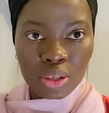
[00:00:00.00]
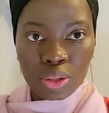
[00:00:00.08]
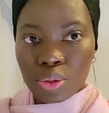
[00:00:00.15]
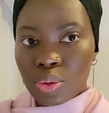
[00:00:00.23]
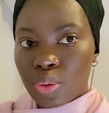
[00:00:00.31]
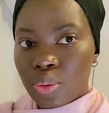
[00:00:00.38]

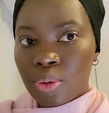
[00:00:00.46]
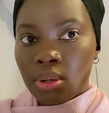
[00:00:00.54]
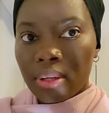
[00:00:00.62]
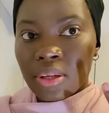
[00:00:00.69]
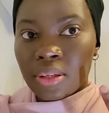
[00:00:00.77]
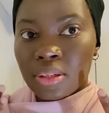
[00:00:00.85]
you know,
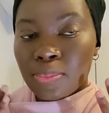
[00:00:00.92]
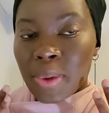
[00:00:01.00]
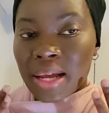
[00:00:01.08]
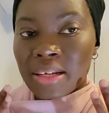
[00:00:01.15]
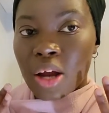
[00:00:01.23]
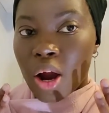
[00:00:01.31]

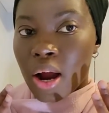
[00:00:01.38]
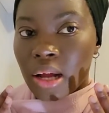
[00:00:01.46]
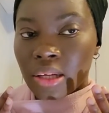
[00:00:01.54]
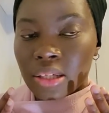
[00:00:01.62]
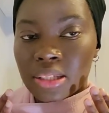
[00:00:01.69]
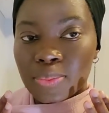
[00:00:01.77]
my
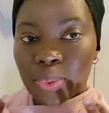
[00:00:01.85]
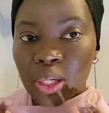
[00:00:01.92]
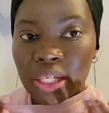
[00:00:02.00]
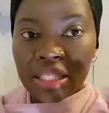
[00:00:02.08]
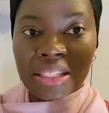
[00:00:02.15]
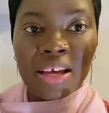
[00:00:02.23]
dark
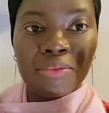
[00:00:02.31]
spots,